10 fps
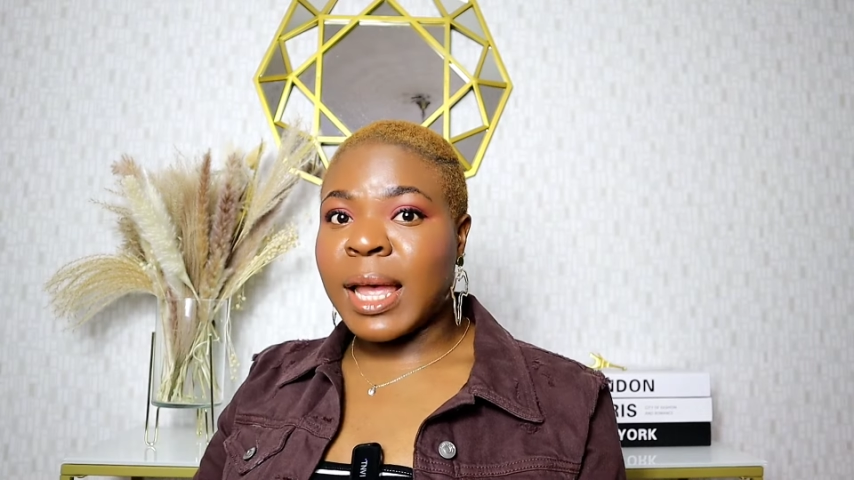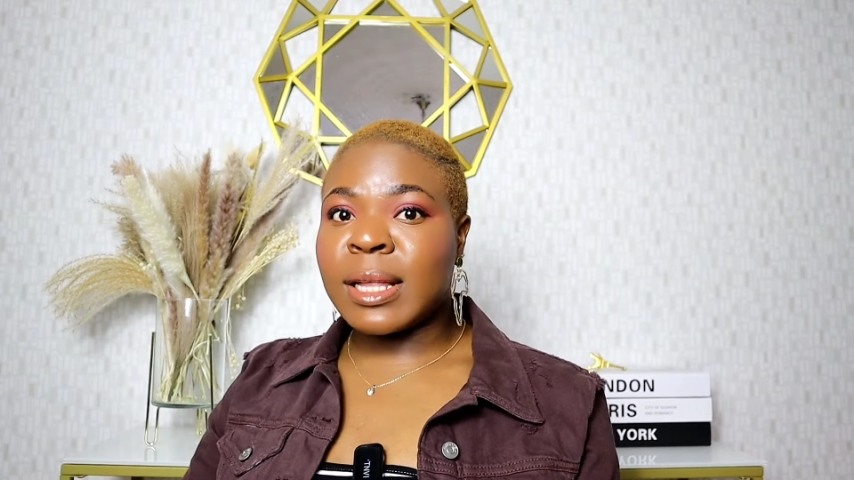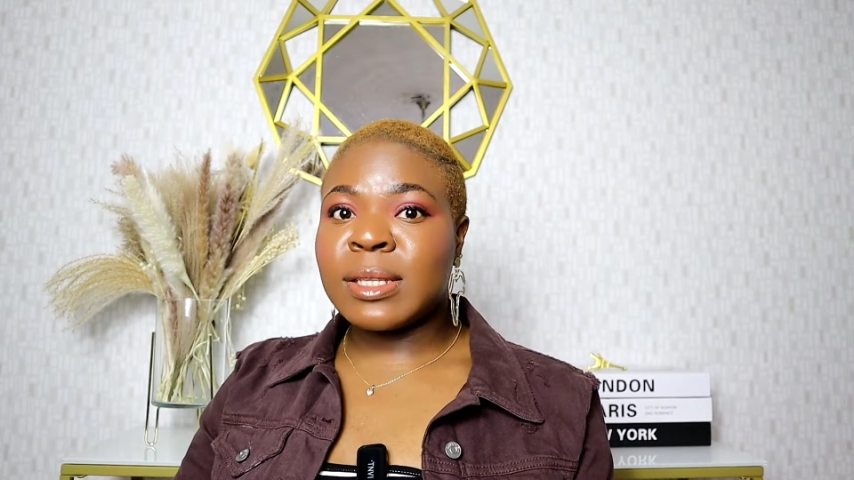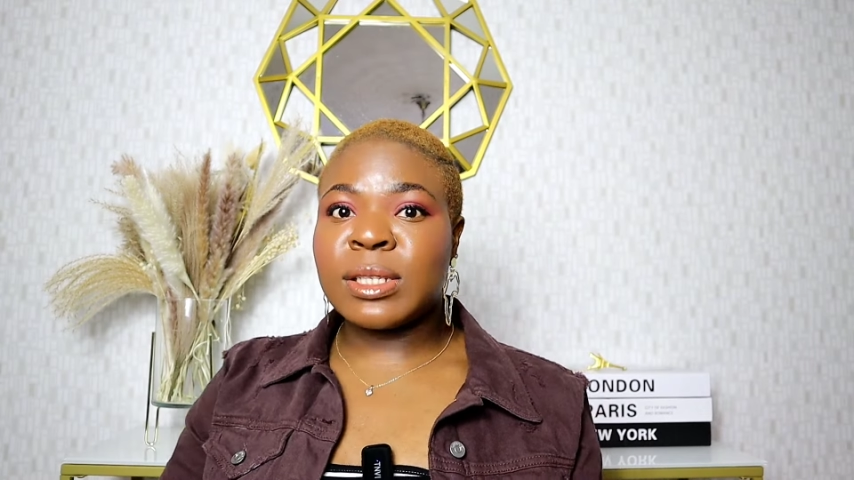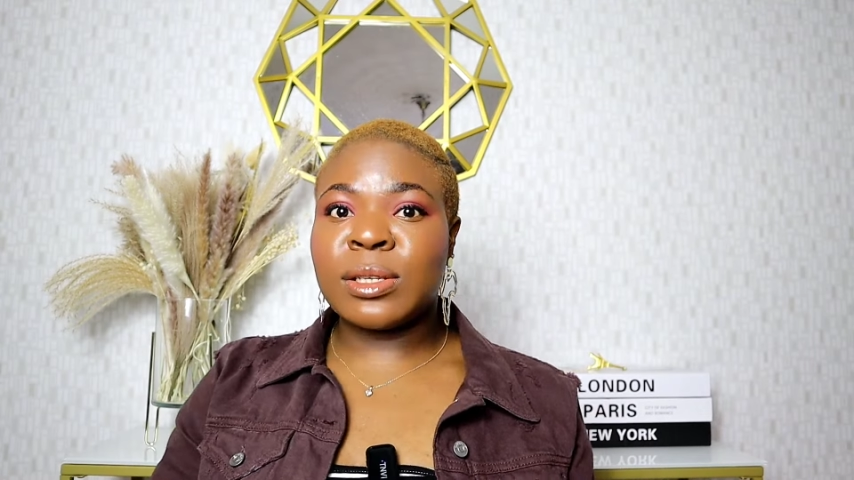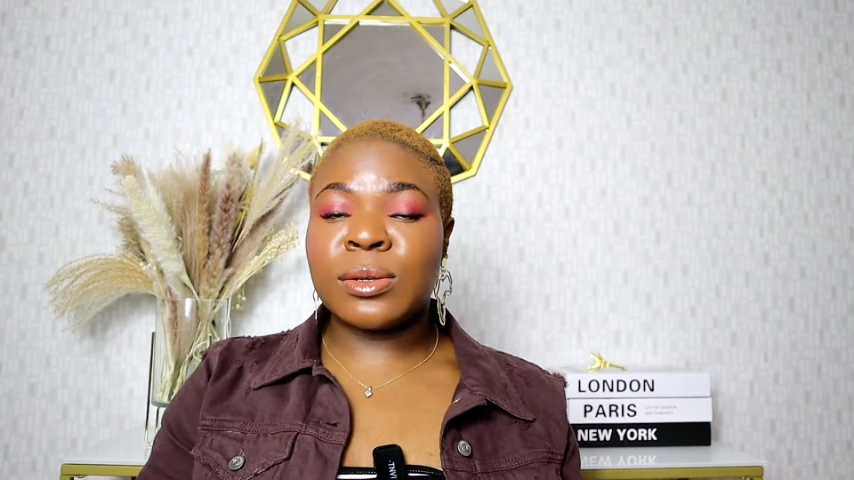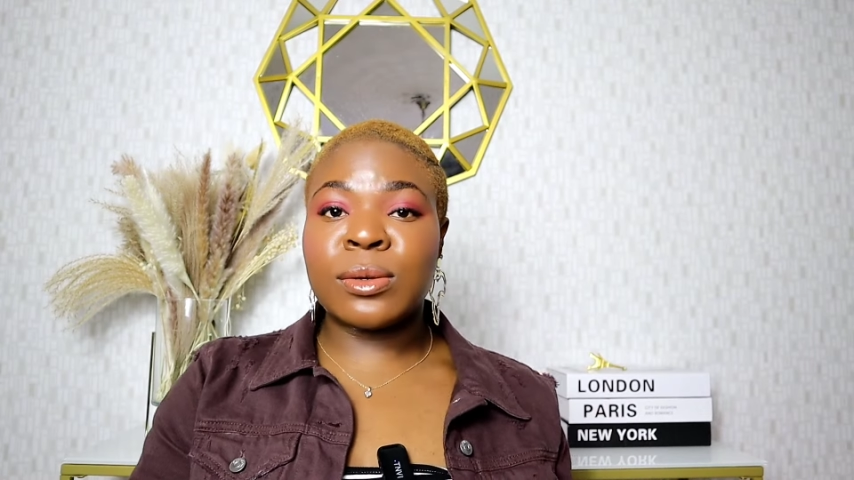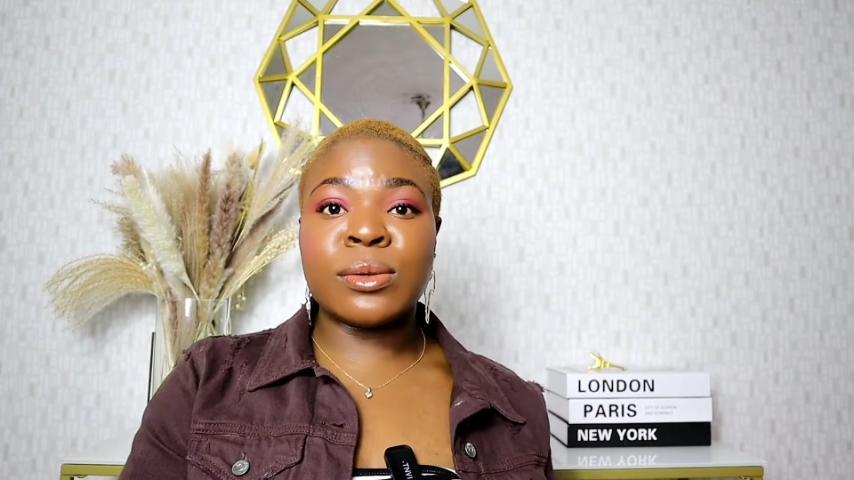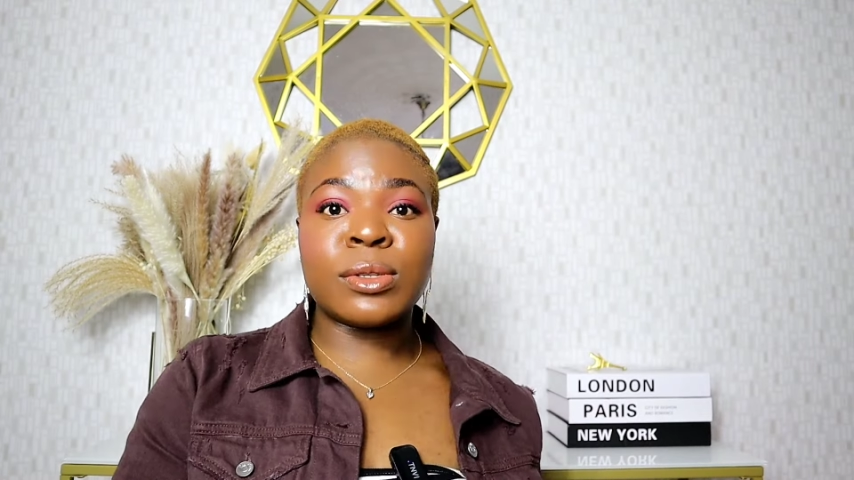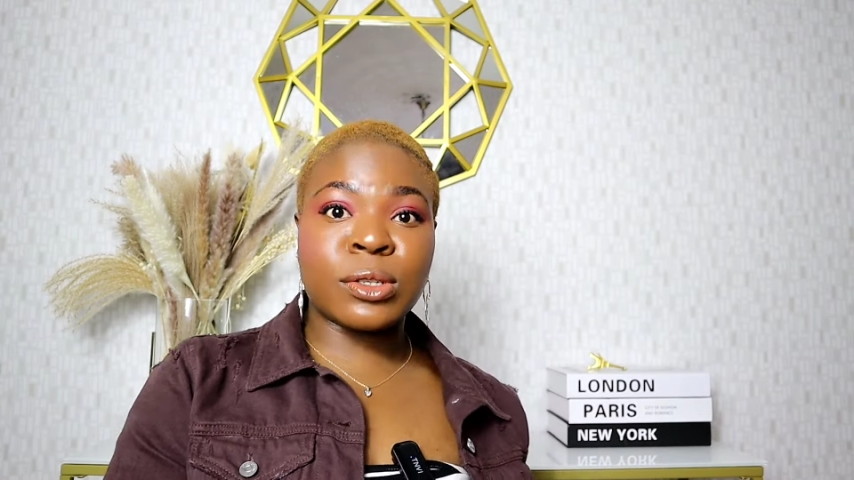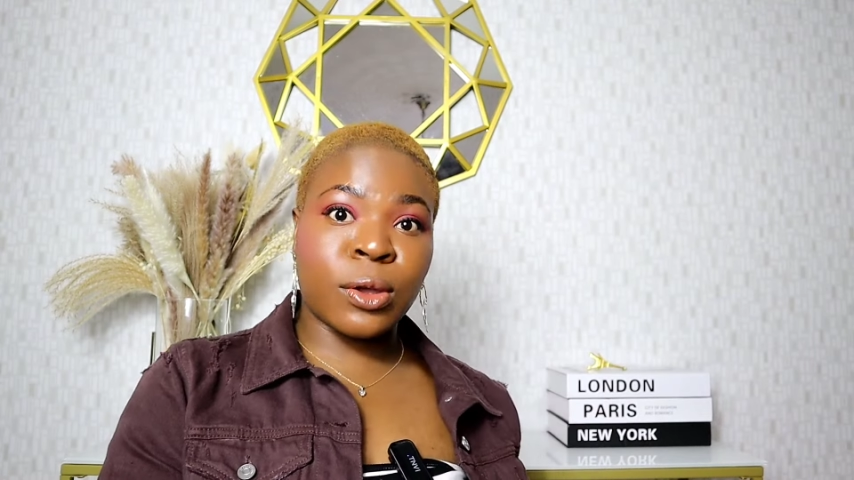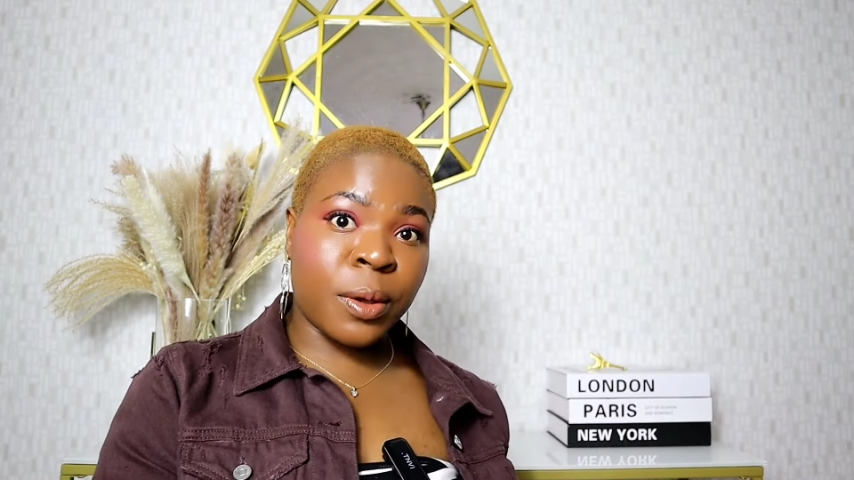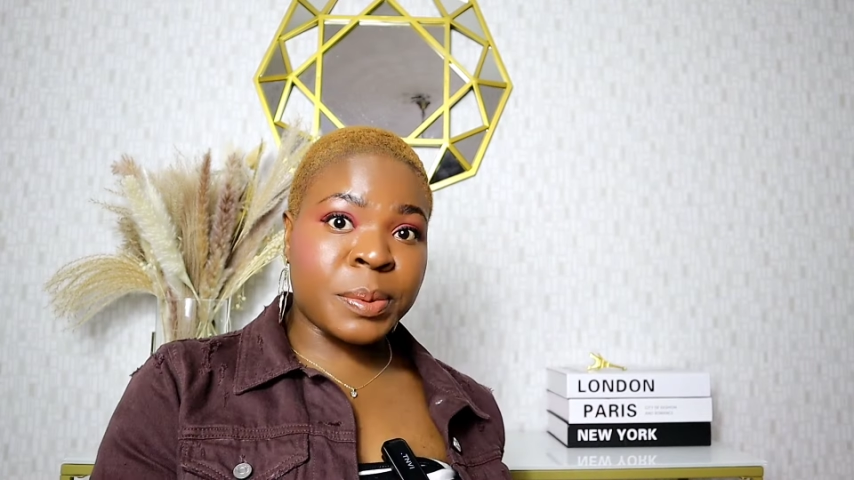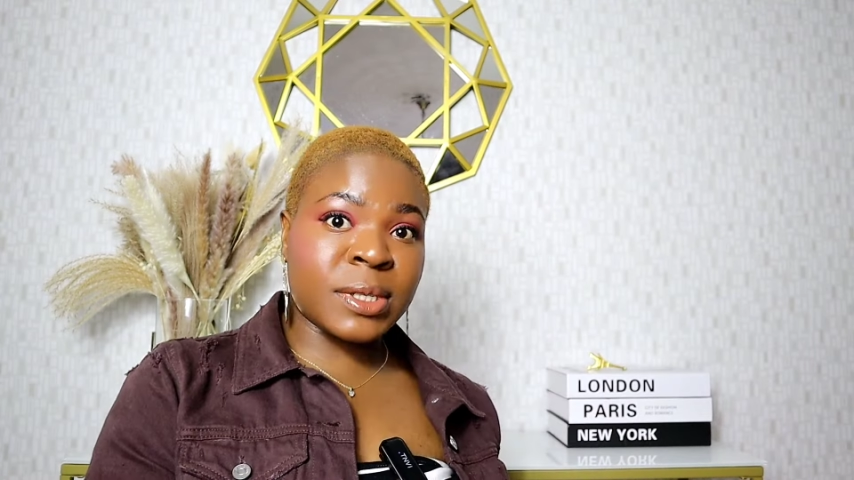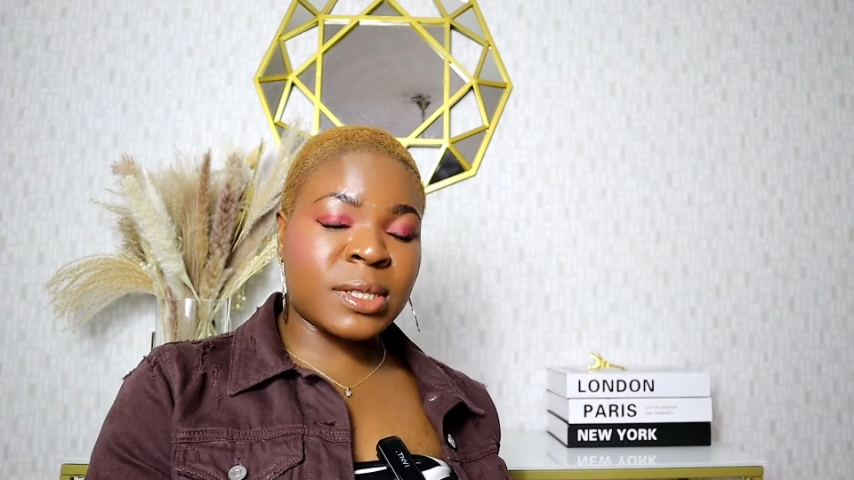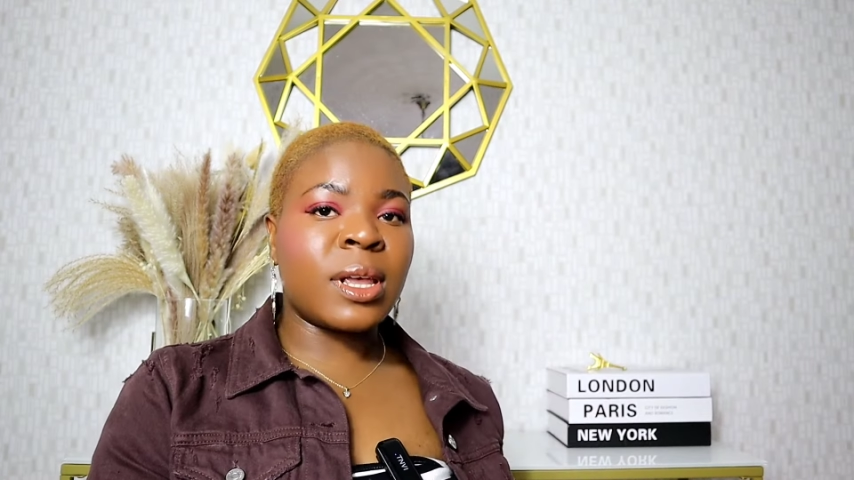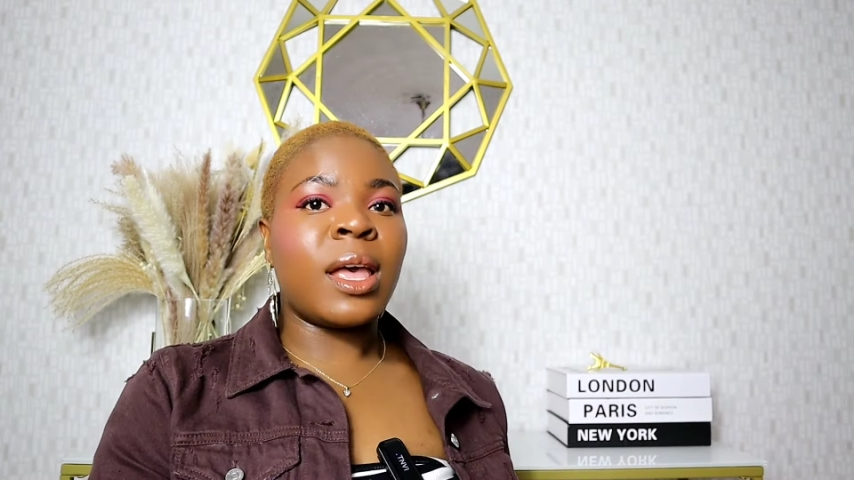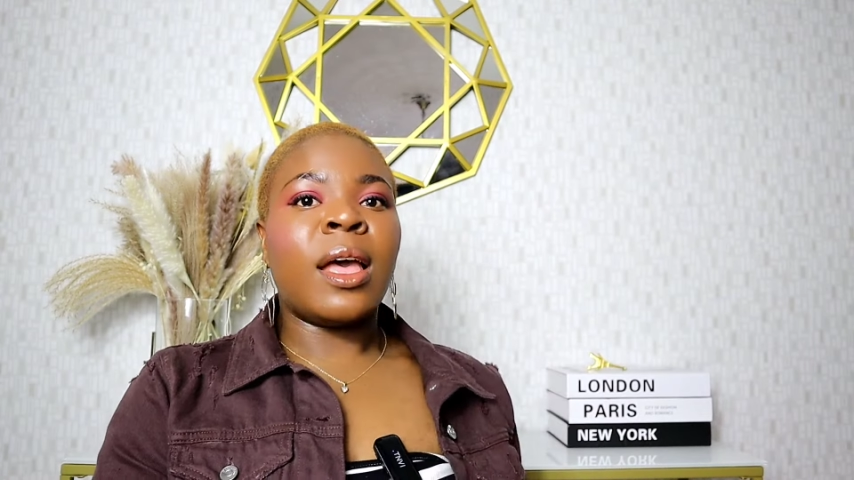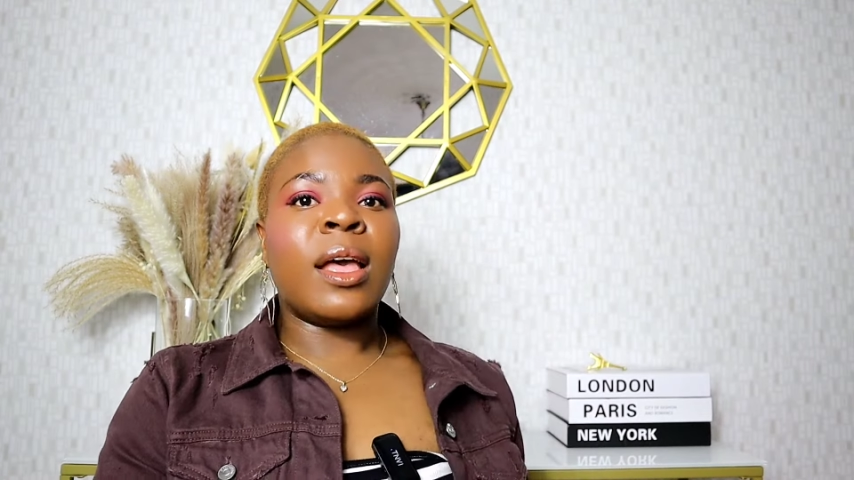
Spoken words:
and 2 tops.